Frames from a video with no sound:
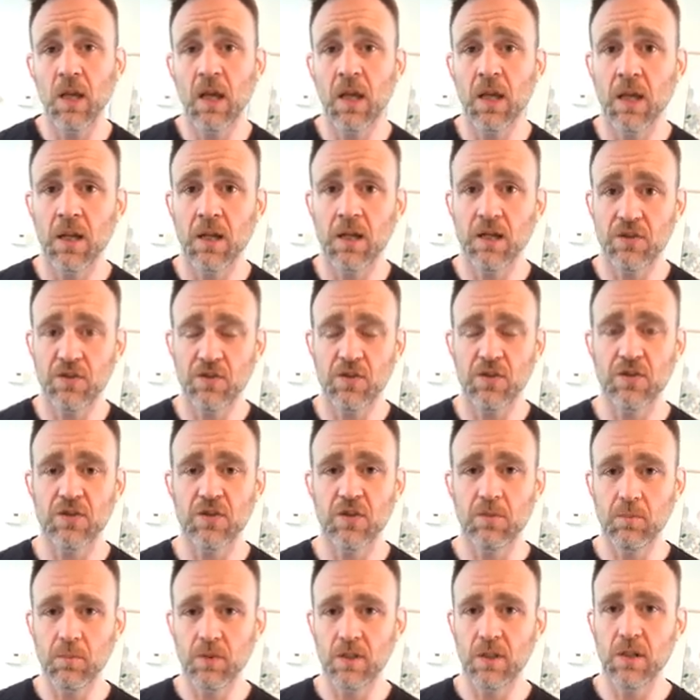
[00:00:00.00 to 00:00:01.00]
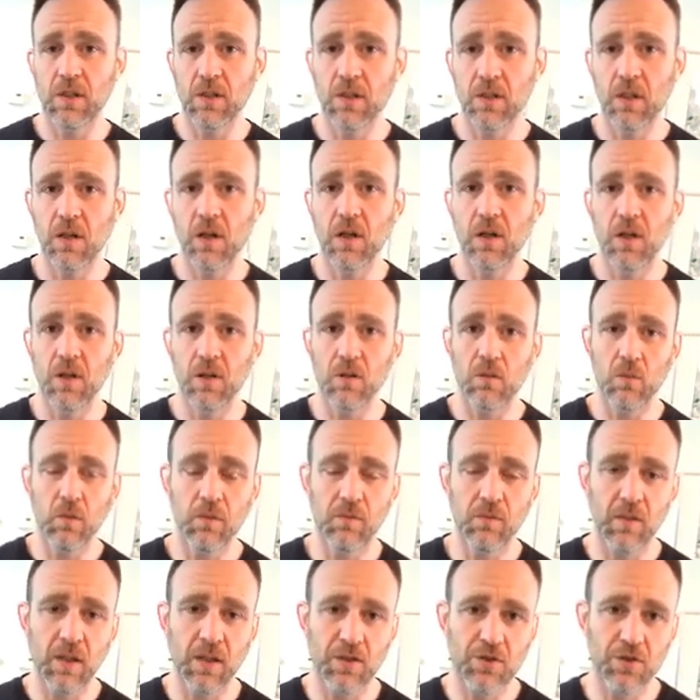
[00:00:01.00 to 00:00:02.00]
And it's just simply a
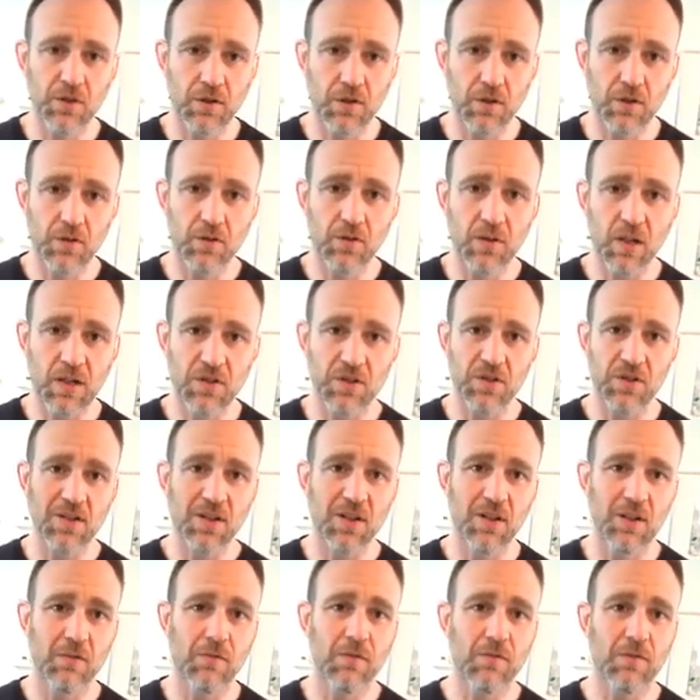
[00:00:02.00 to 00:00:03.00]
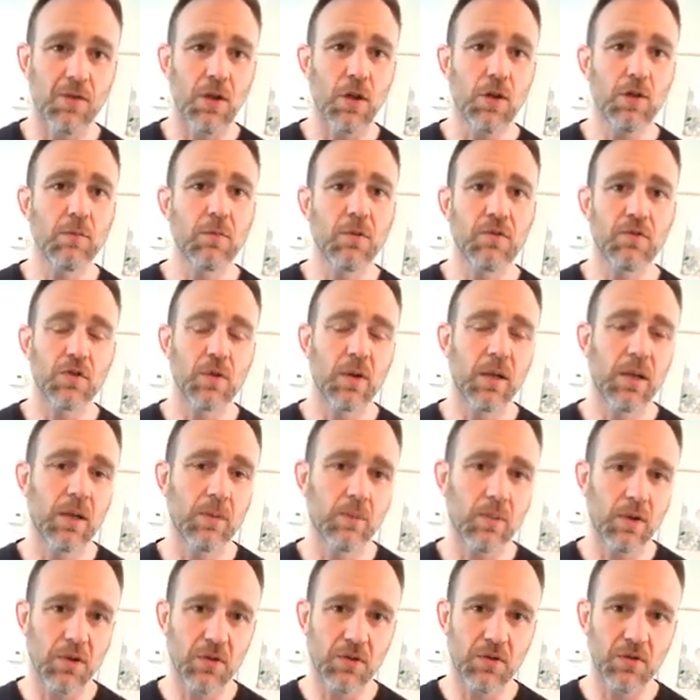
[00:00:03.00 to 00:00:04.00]
reflection, not just on volume of training,
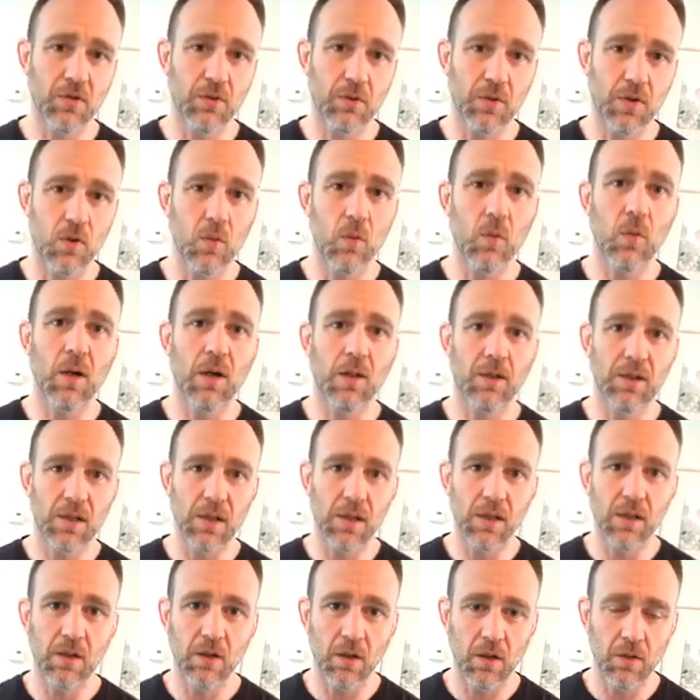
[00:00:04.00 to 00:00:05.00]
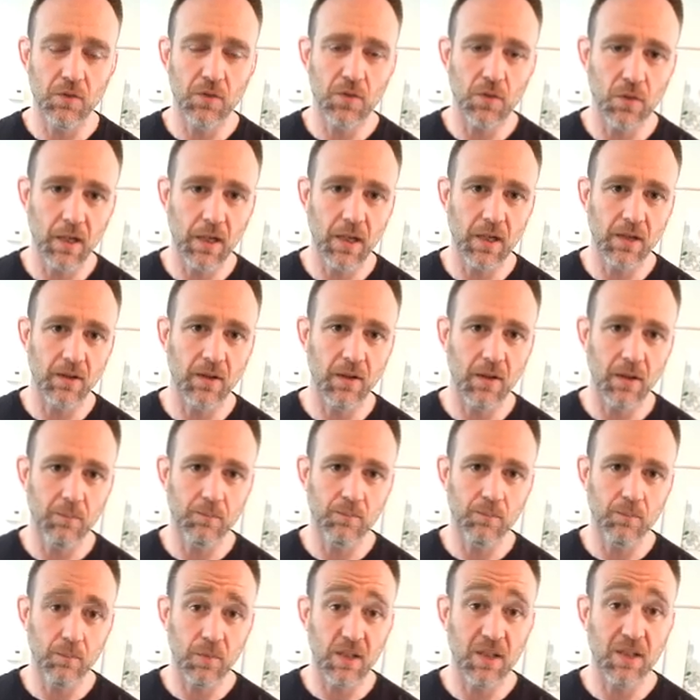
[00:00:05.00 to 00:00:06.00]
but also the quality of training time,
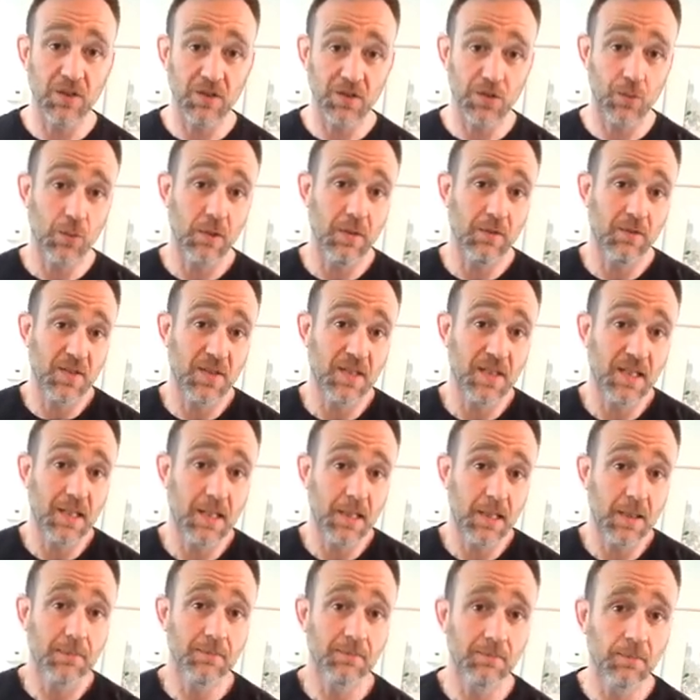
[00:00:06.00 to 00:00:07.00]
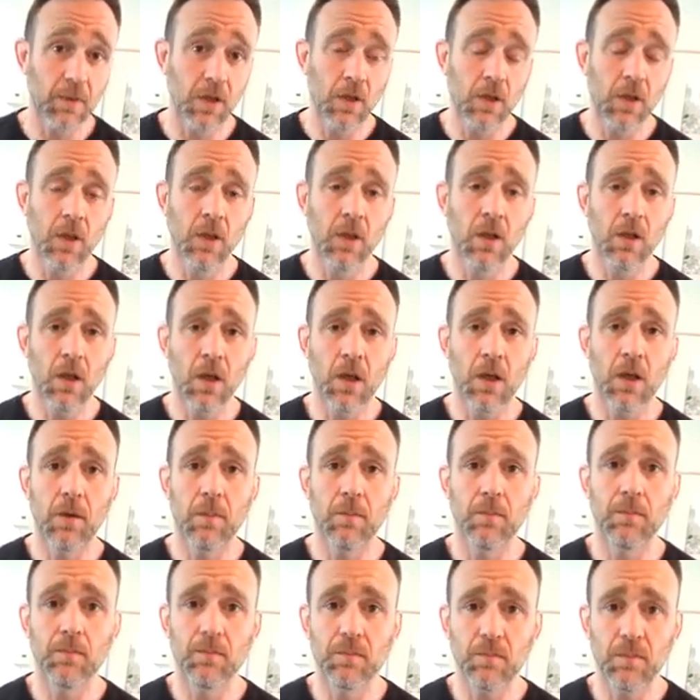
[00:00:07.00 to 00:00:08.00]
because we've seen it.
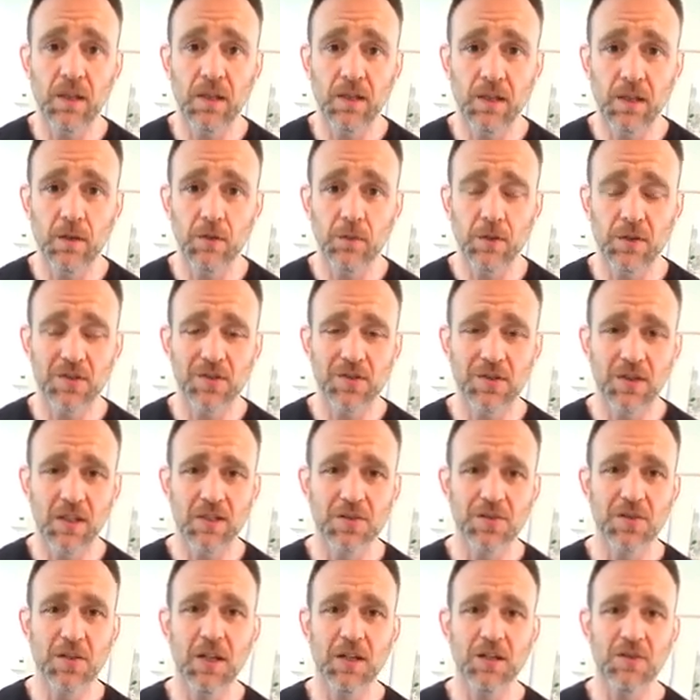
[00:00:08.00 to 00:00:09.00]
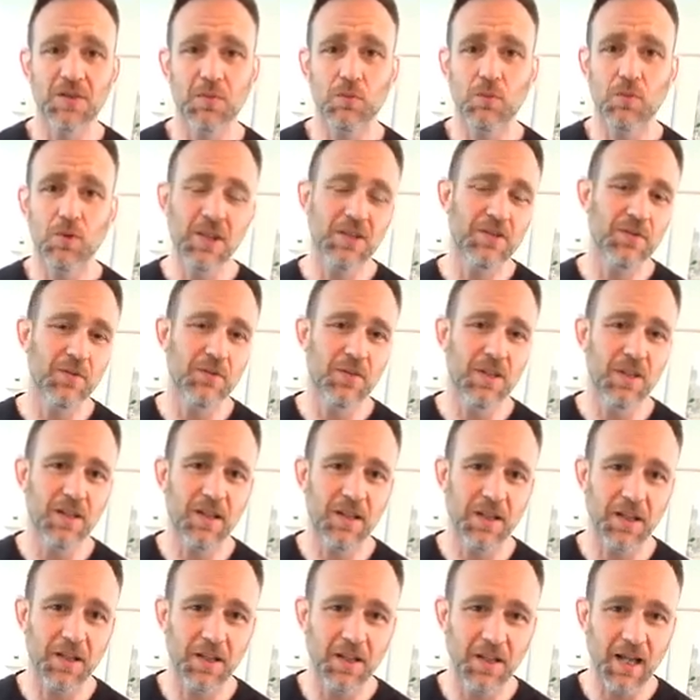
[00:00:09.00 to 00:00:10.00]
You know, it's not as impressive to
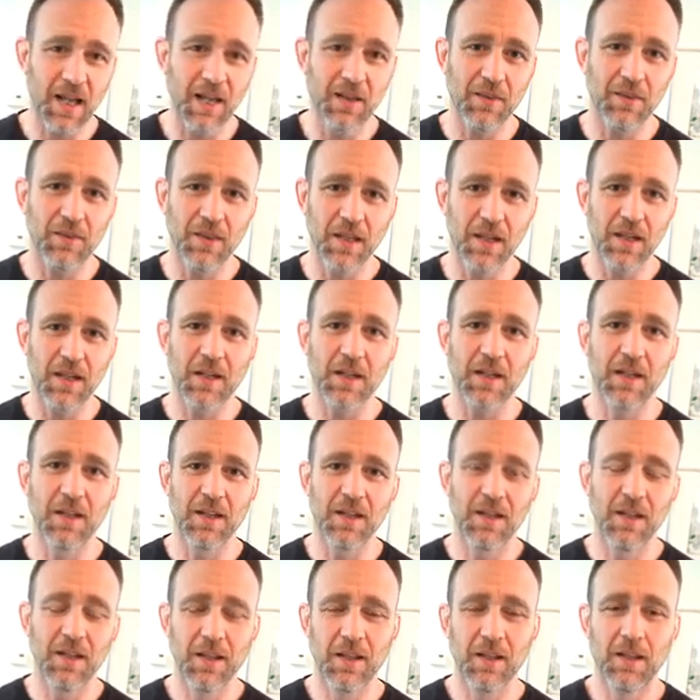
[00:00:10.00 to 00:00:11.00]
take an athletic